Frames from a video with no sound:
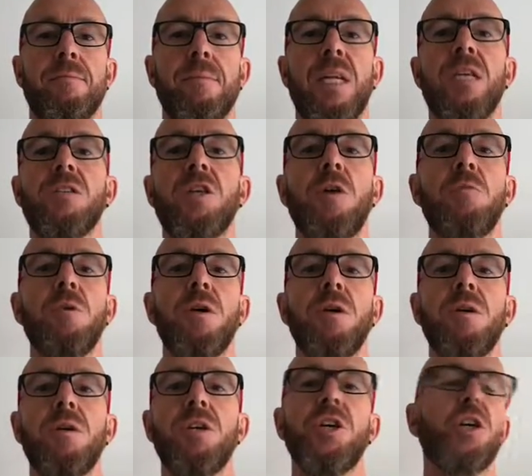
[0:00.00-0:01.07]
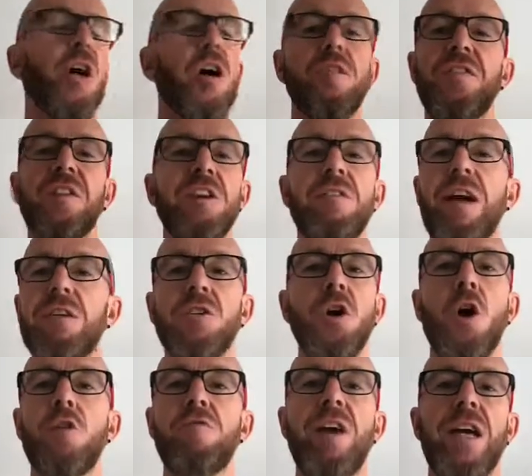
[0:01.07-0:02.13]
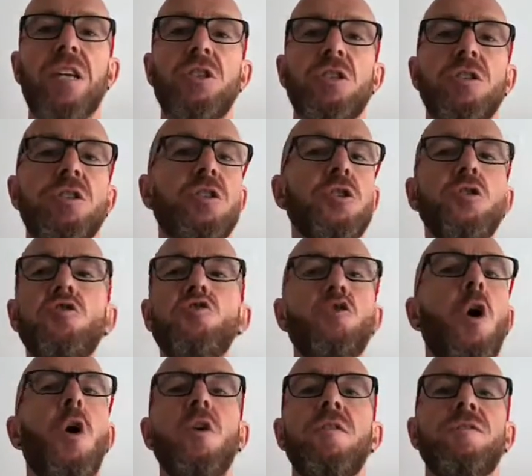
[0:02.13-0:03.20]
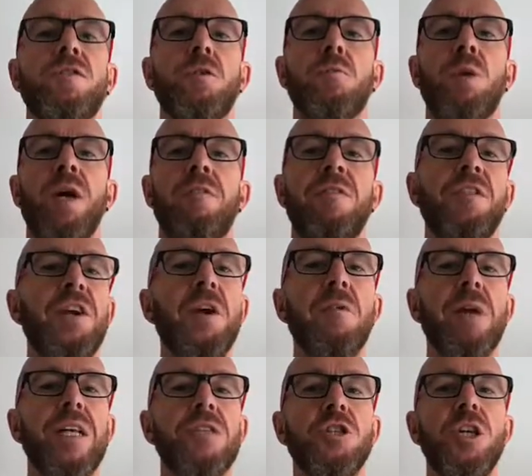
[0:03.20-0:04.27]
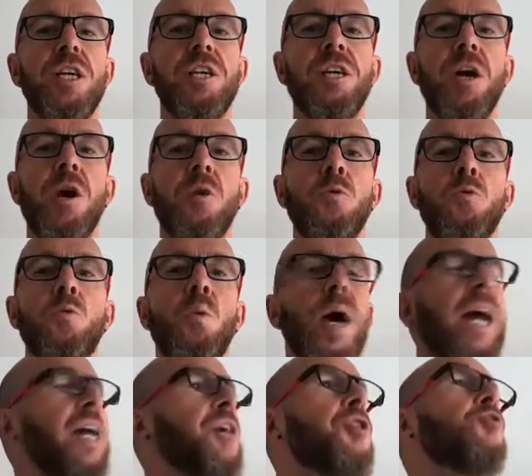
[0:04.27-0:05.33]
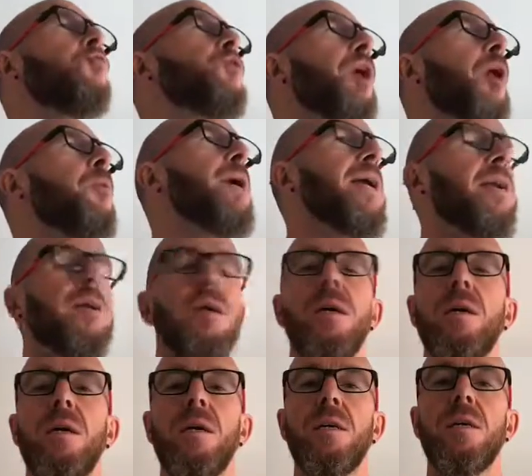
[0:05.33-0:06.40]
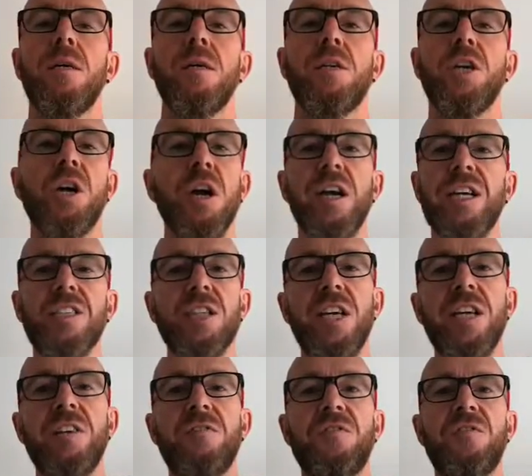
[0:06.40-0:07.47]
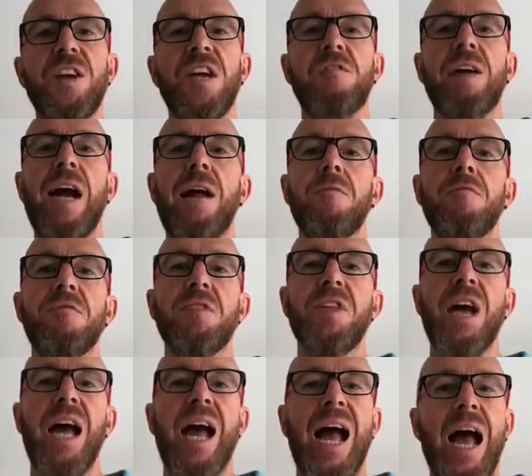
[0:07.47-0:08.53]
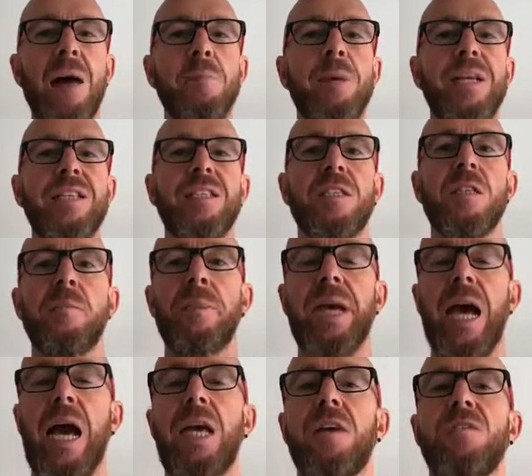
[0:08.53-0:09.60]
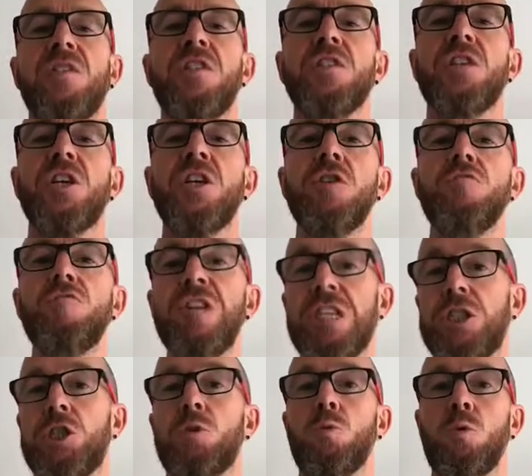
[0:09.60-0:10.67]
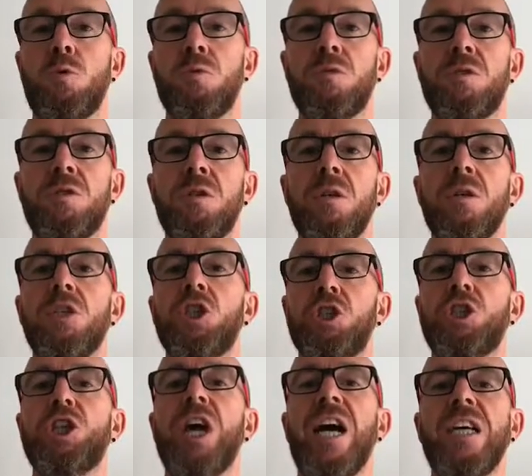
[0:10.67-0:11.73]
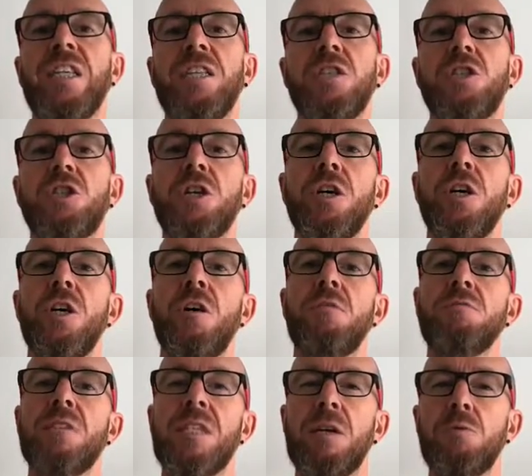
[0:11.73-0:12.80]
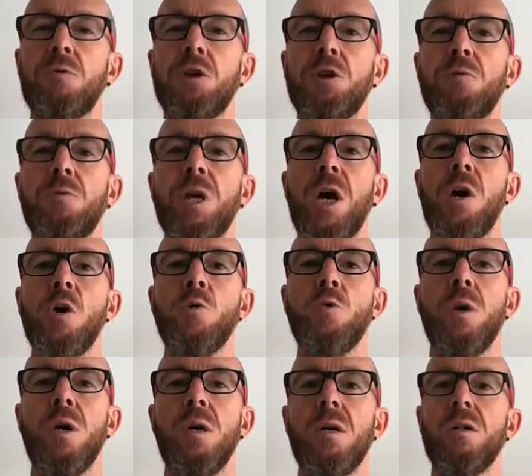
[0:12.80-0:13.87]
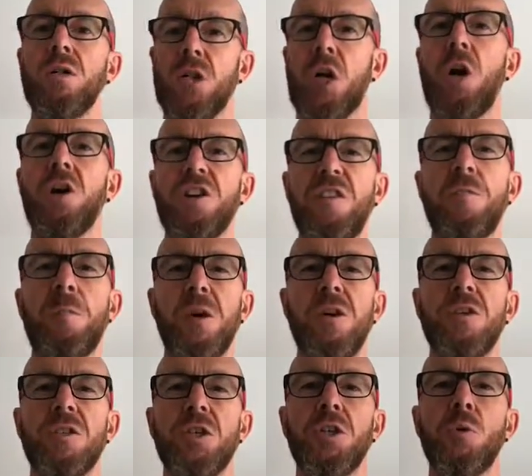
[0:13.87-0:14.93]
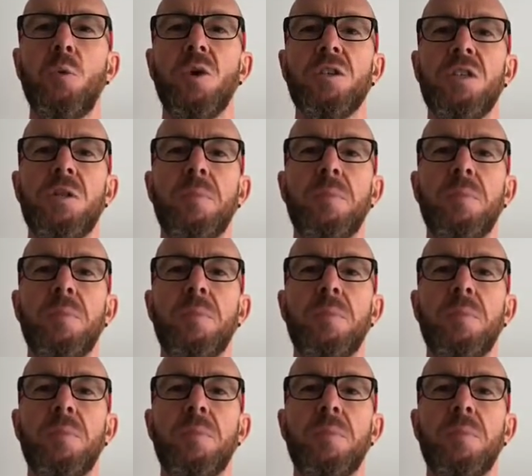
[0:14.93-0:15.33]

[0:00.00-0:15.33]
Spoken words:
So you can't figure out directions to drive somewhere if you don't actually know where you're going. You can't actually figure out the habits, the behaviours and the rituals to change until you know the kind of person you want to